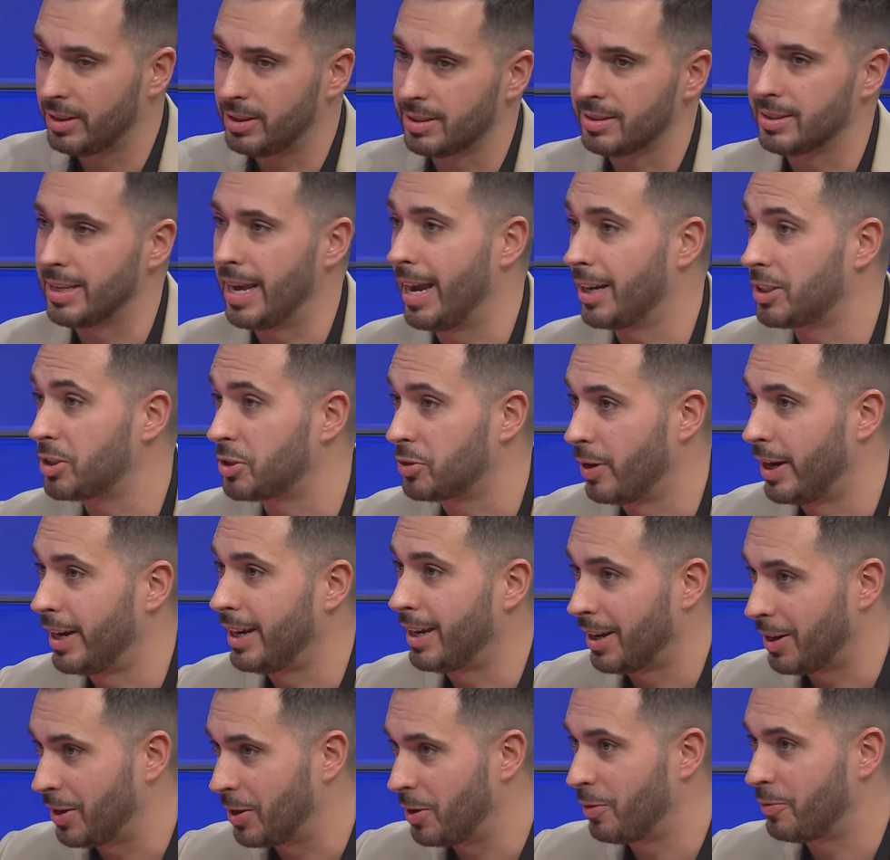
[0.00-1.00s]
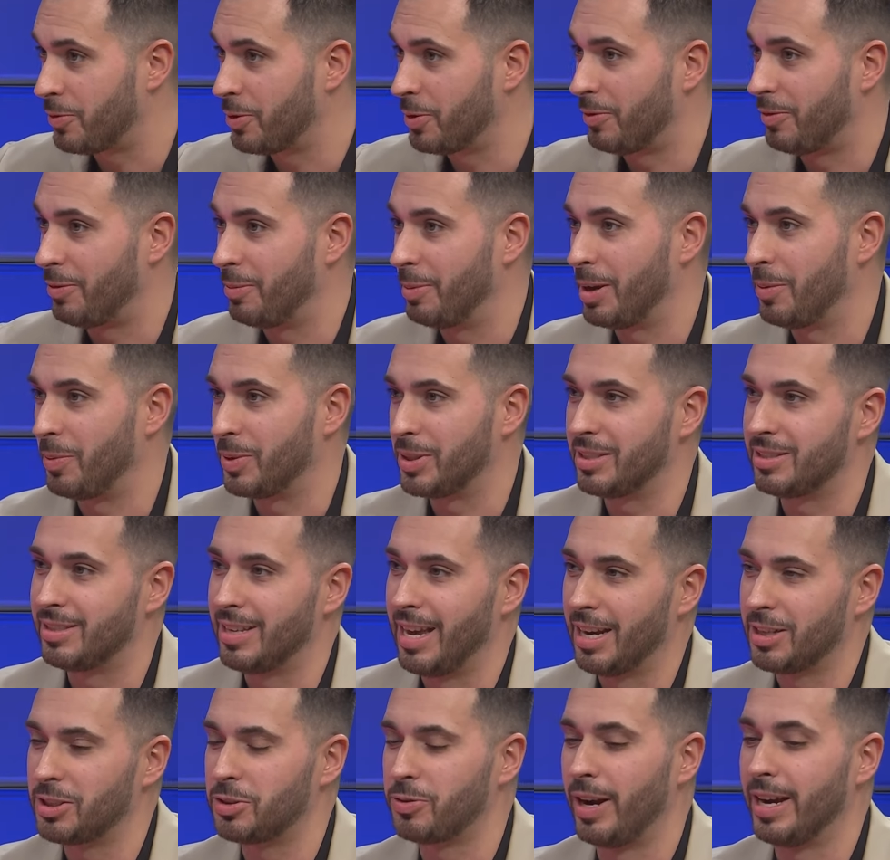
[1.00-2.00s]
the SAG strike, I don't know if you're familiar with the
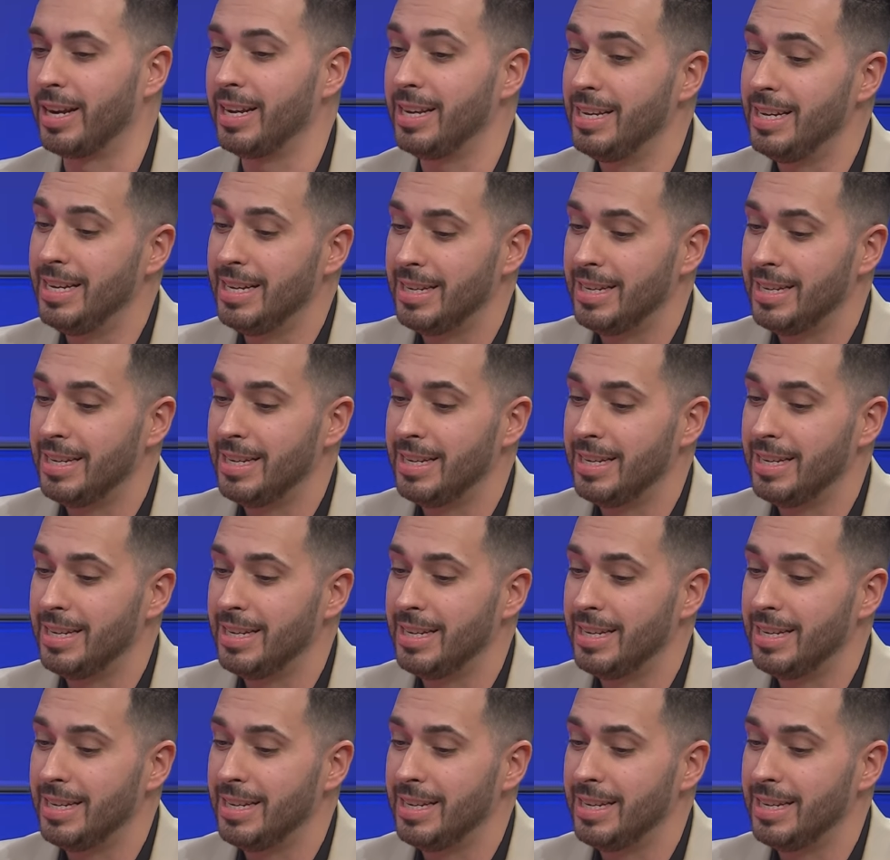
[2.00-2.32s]
SAG strike,